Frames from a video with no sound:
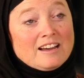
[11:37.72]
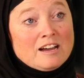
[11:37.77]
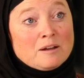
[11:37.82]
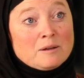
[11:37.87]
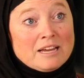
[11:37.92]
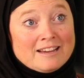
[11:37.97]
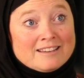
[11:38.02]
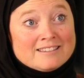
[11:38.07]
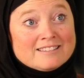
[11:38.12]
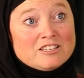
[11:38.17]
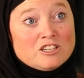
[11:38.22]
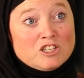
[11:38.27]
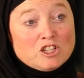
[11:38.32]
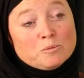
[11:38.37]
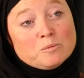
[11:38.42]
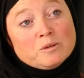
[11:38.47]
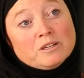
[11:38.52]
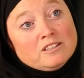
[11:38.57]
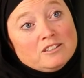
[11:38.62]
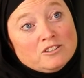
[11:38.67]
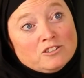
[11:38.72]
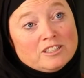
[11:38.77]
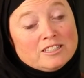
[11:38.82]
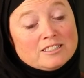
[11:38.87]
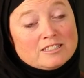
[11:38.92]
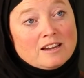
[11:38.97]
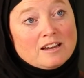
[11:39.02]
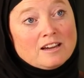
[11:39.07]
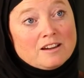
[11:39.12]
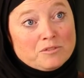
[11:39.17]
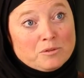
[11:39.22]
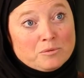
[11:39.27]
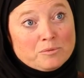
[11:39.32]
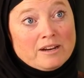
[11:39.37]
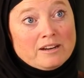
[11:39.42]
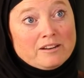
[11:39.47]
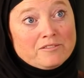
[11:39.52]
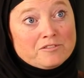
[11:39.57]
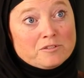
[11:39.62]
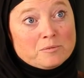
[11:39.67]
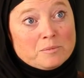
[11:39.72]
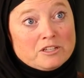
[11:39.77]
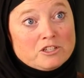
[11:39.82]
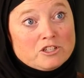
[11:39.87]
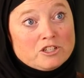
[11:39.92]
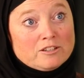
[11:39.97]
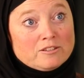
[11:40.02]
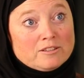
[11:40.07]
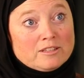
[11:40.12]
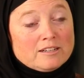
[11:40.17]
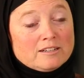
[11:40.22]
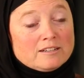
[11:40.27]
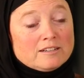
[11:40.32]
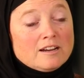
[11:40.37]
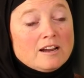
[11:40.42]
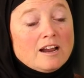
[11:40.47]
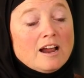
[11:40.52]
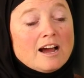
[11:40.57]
I, as a human, you need to have the right information out there.